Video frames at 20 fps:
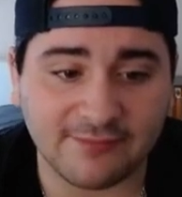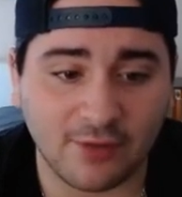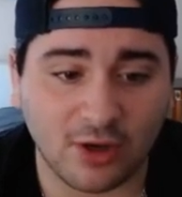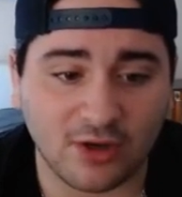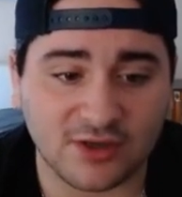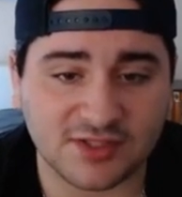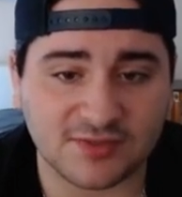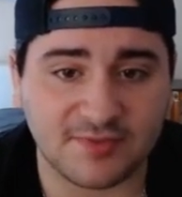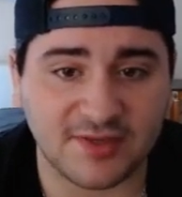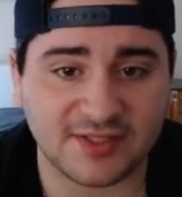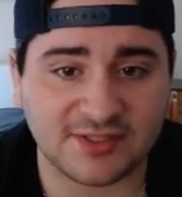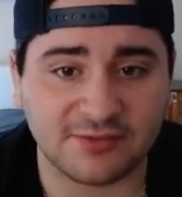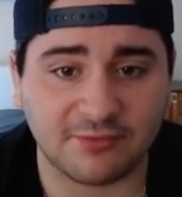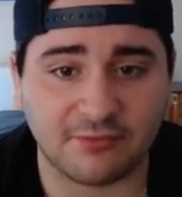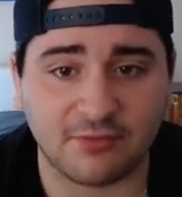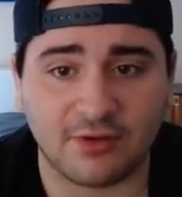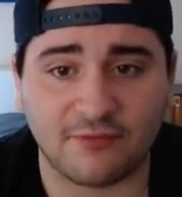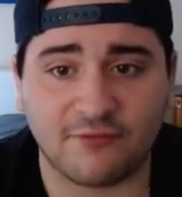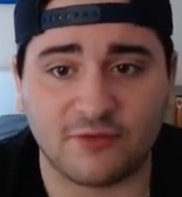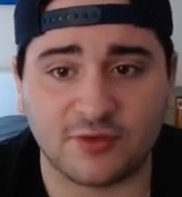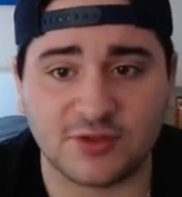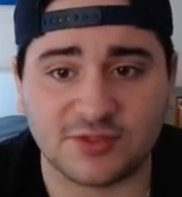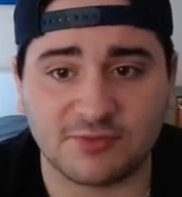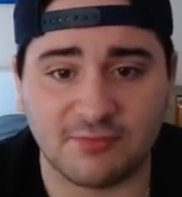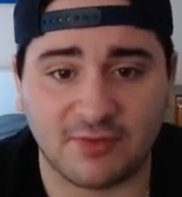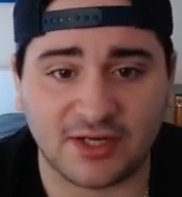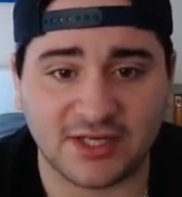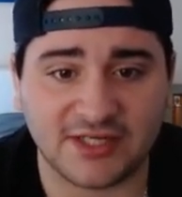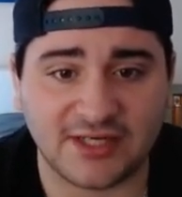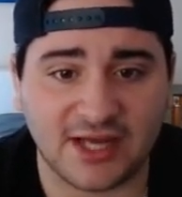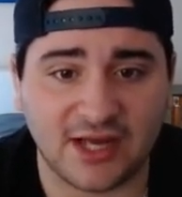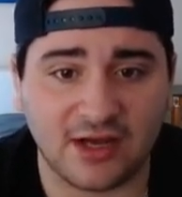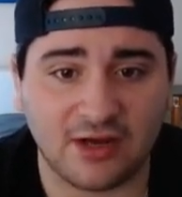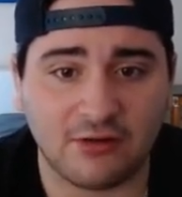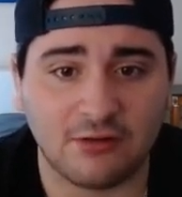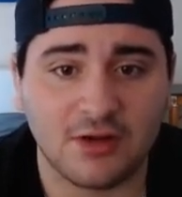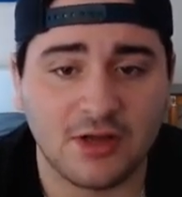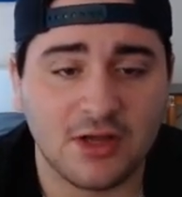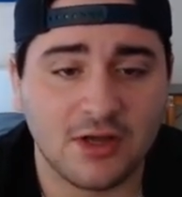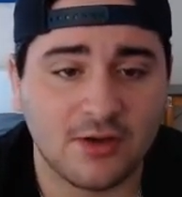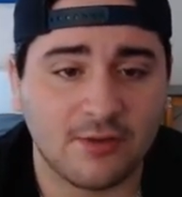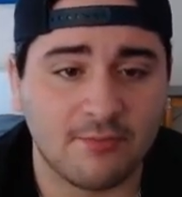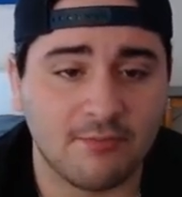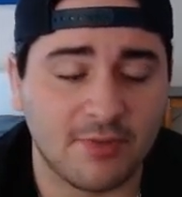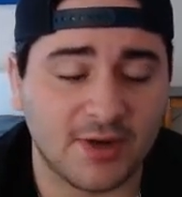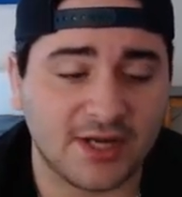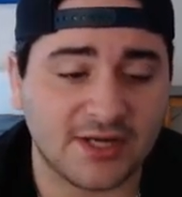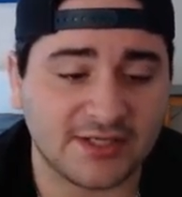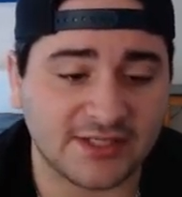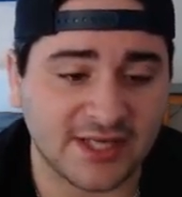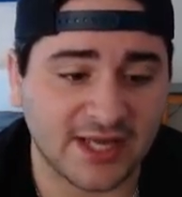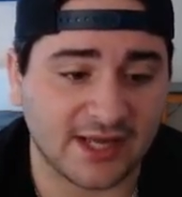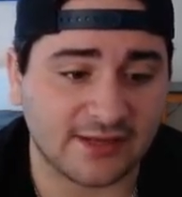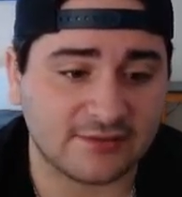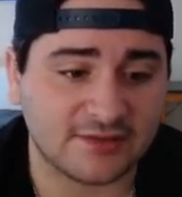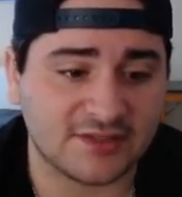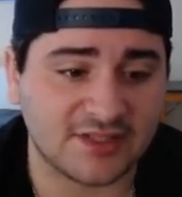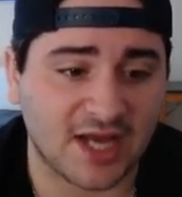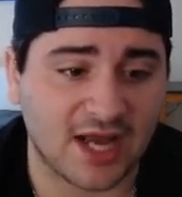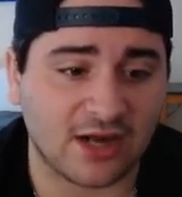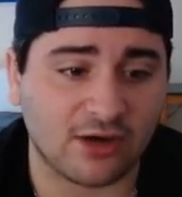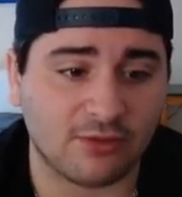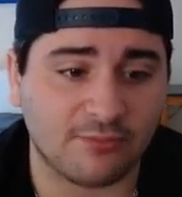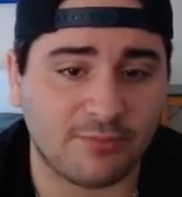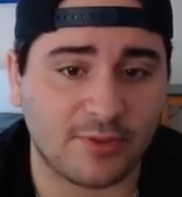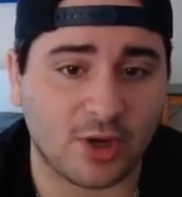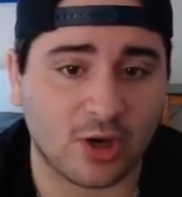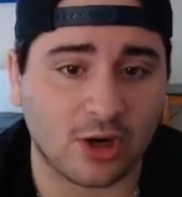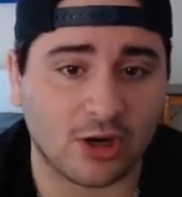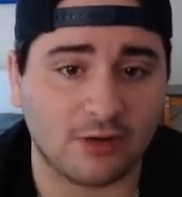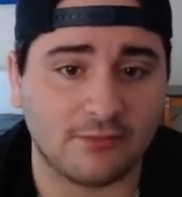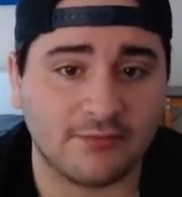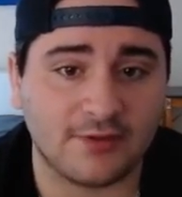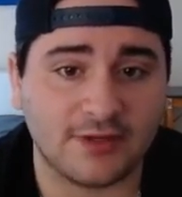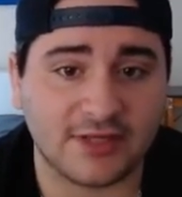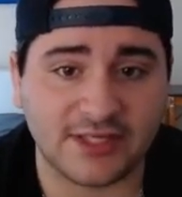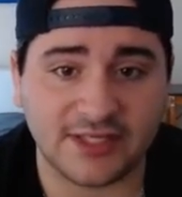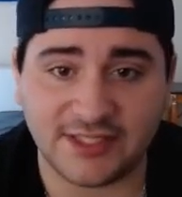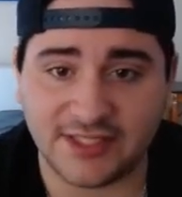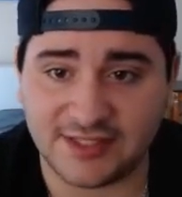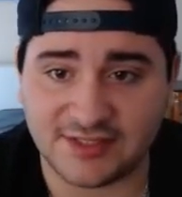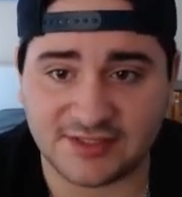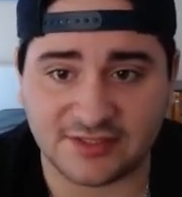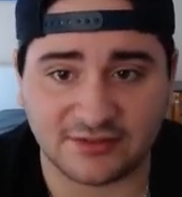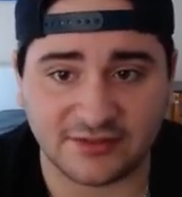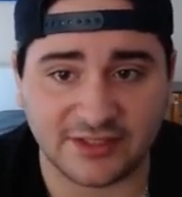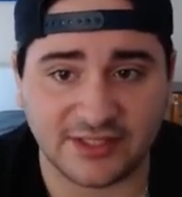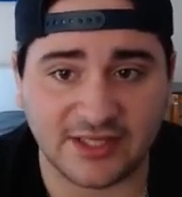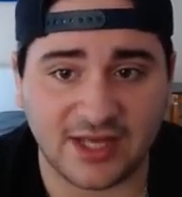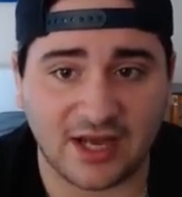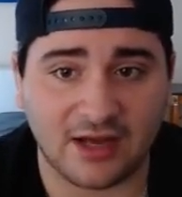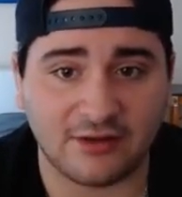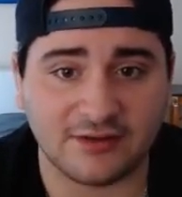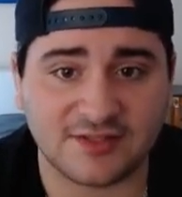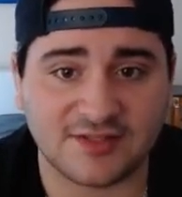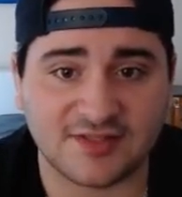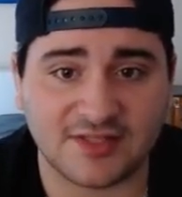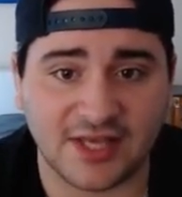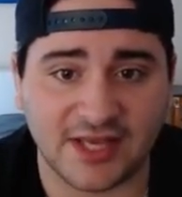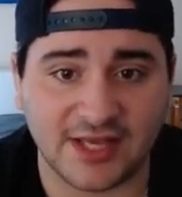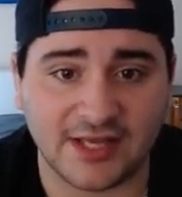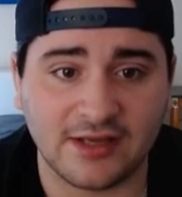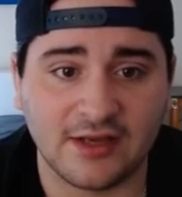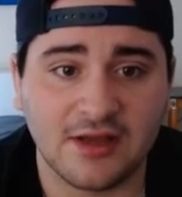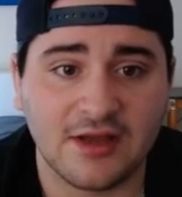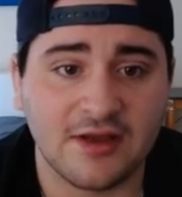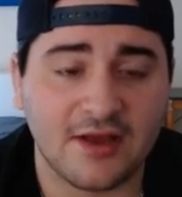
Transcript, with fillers: Moss makes a run for his money now. But yeah, Donald Parham, easily, I would say.